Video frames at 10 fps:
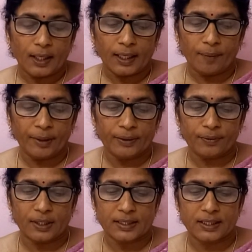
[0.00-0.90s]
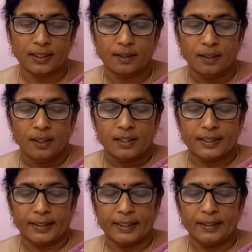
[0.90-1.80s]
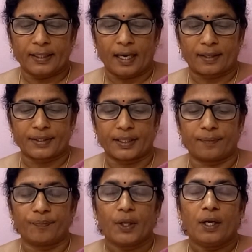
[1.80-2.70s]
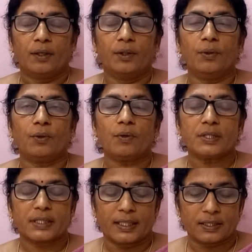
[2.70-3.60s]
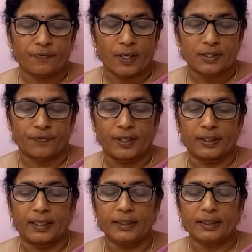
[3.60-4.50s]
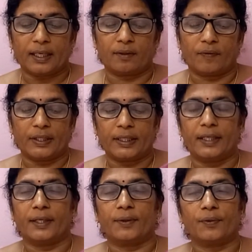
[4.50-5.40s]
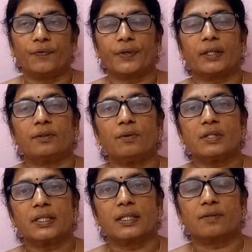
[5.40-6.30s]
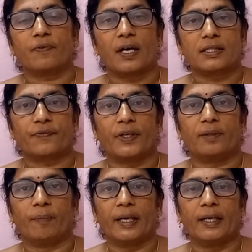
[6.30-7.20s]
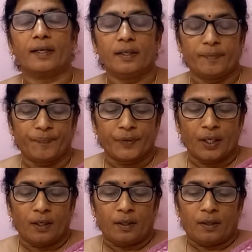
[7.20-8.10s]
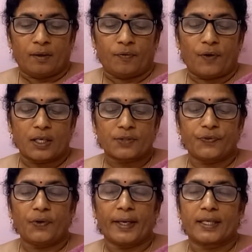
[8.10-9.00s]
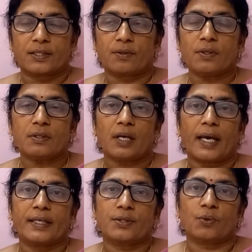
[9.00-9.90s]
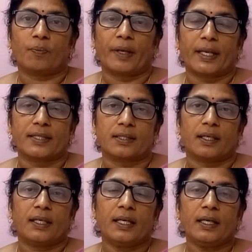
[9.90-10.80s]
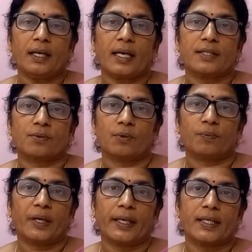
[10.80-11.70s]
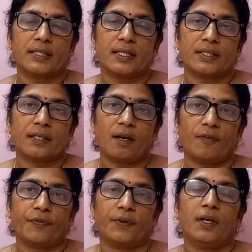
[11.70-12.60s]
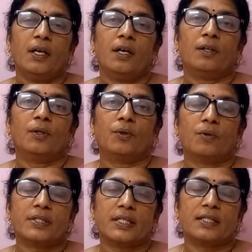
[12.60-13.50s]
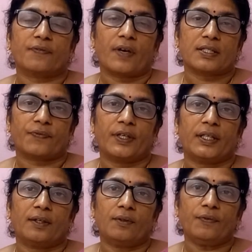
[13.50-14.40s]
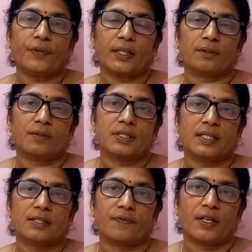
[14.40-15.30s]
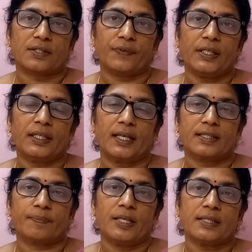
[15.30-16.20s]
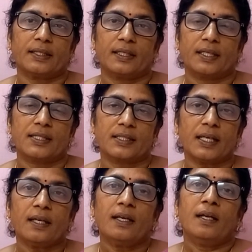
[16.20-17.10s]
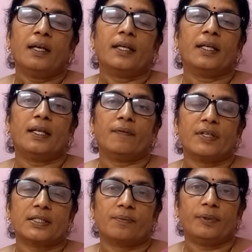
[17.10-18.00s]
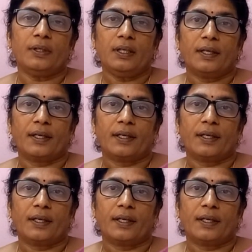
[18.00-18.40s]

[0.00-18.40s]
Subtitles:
Coming to the second reaction, glucose 6-phosphate get converted into fructose 6-phosphate by phosphohexose isomerase. Here isomerization of glucose 6-phosphate into fructose 6-phosphate takes place, and it is a reversible